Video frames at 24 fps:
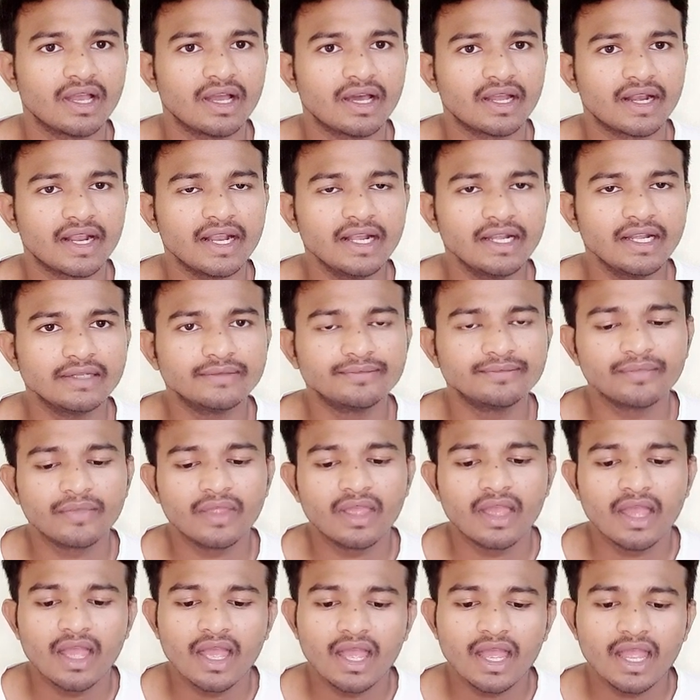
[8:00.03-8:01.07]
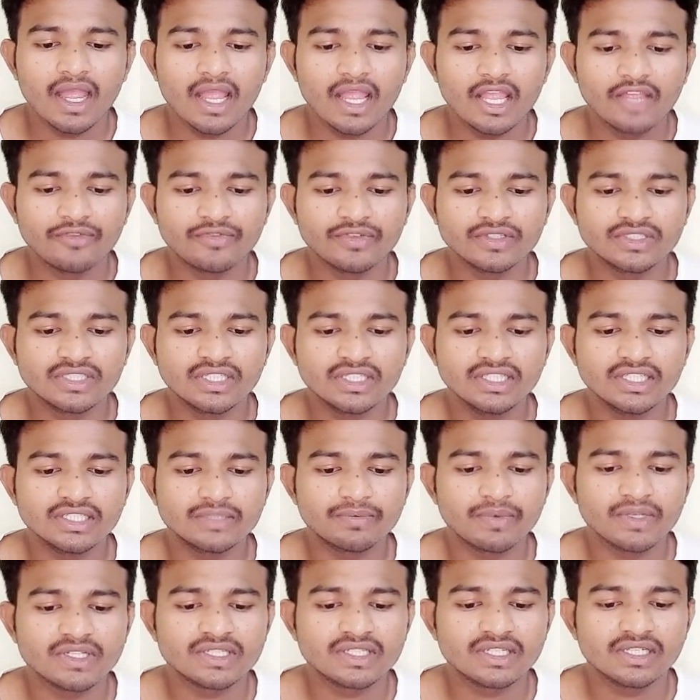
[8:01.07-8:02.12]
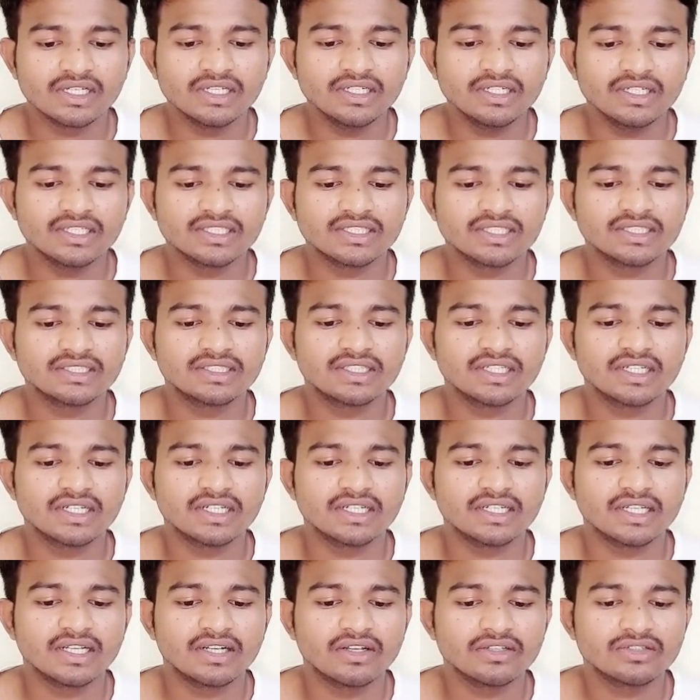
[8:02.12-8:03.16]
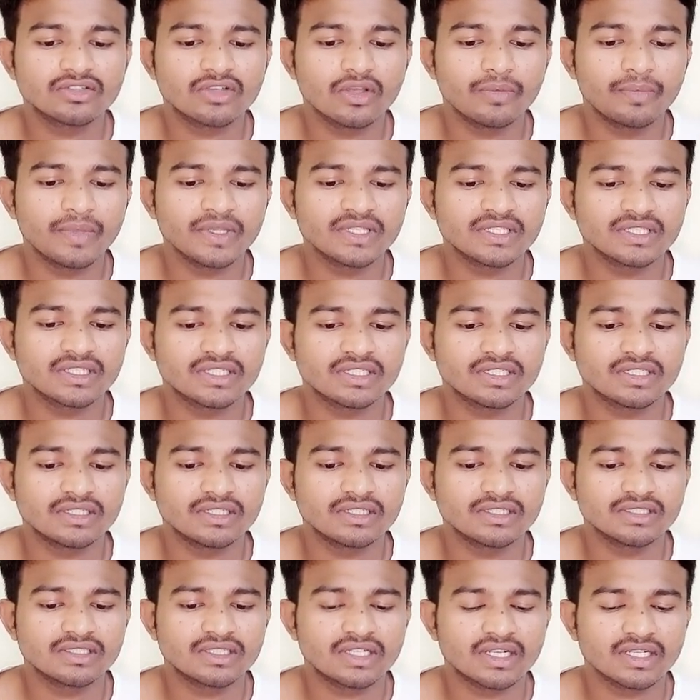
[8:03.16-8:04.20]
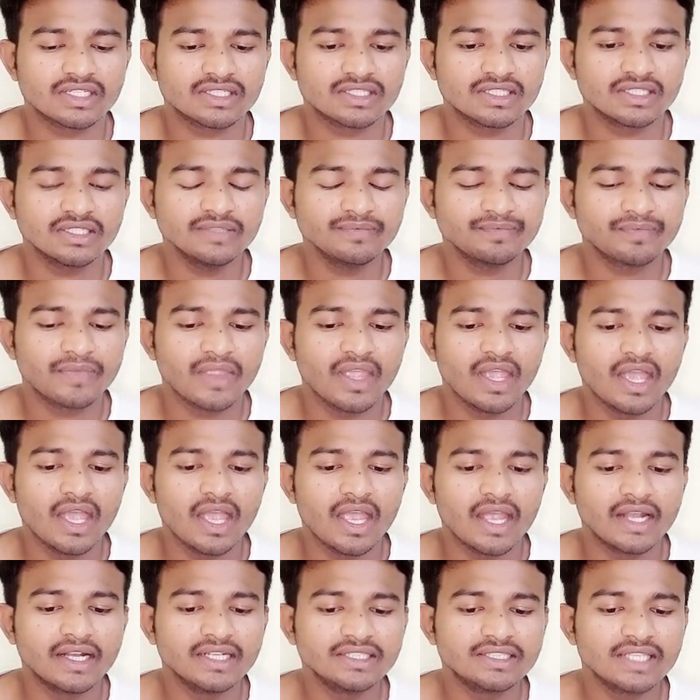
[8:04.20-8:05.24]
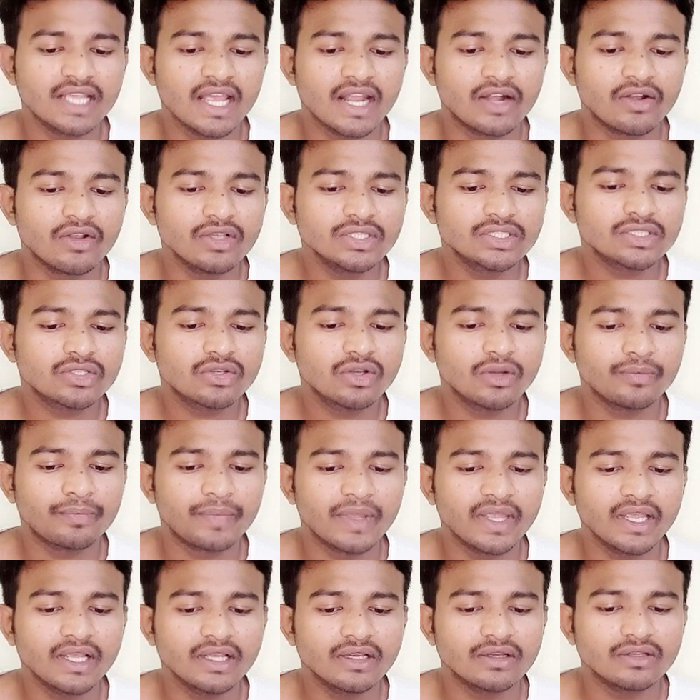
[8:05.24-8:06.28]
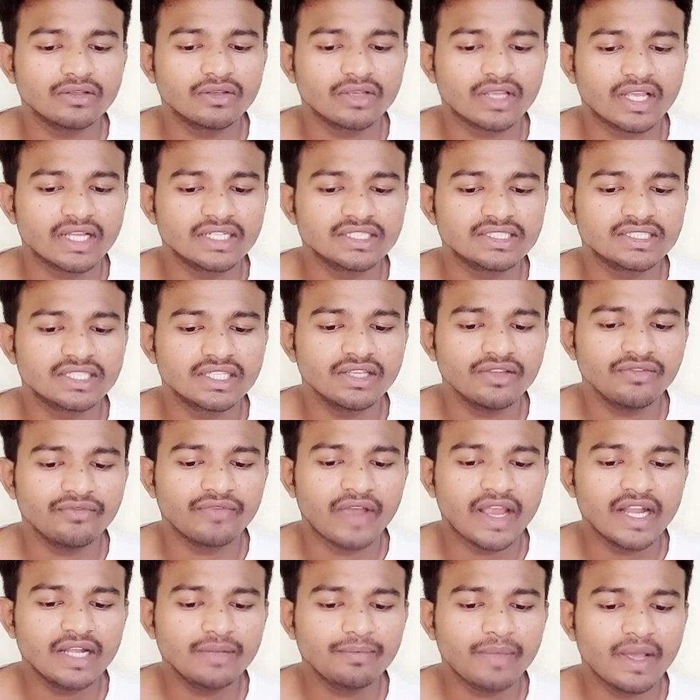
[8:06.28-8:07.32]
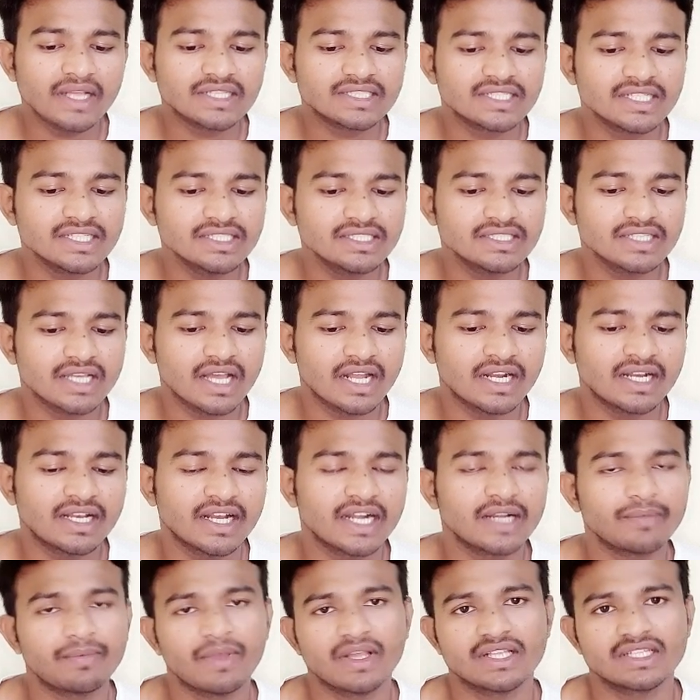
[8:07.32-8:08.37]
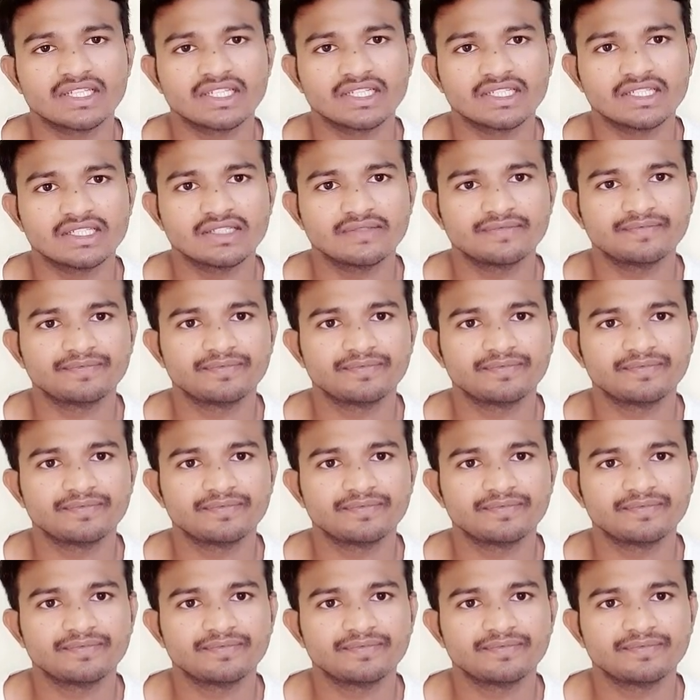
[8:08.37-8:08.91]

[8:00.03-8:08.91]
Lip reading: right? If you see this picture, this is the endoscopic structure. In this endoscopic, you can see white patches and red patches.